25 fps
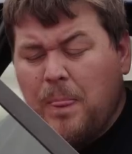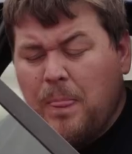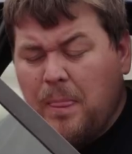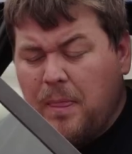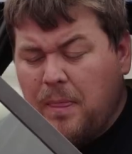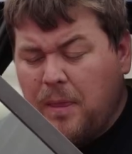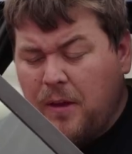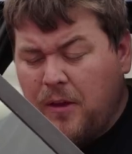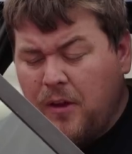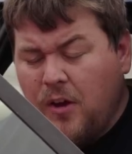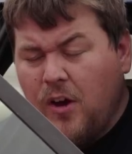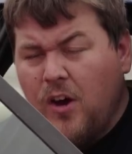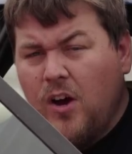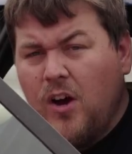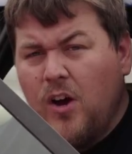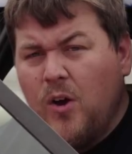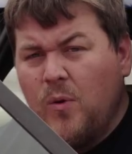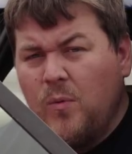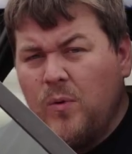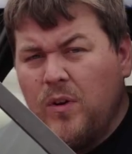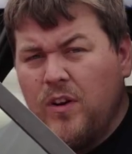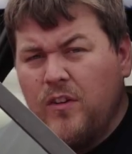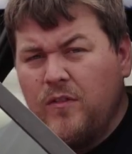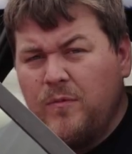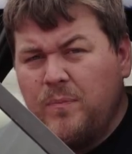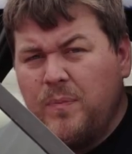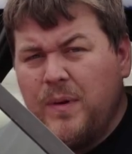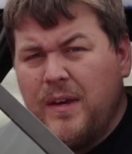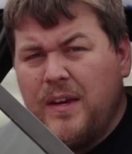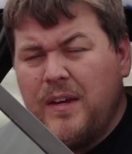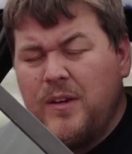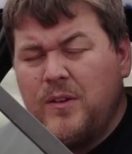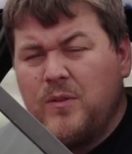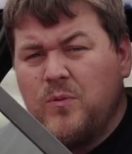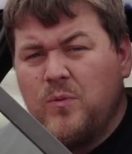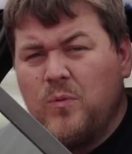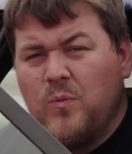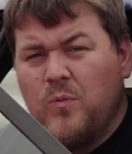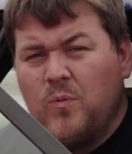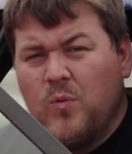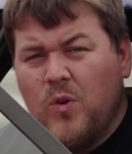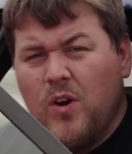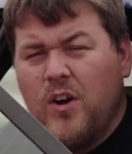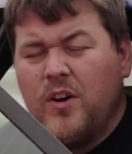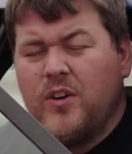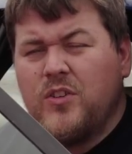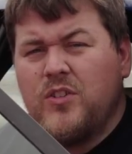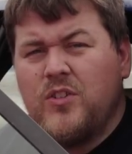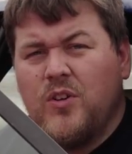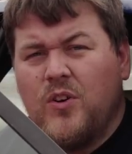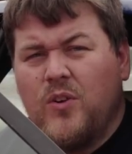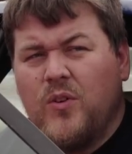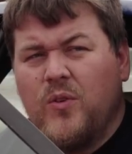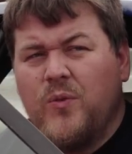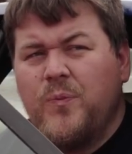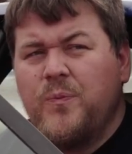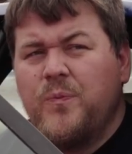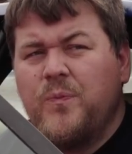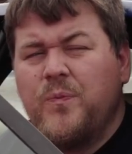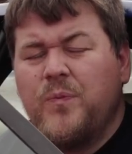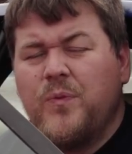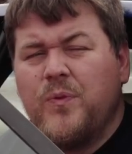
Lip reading: the car will have been worked on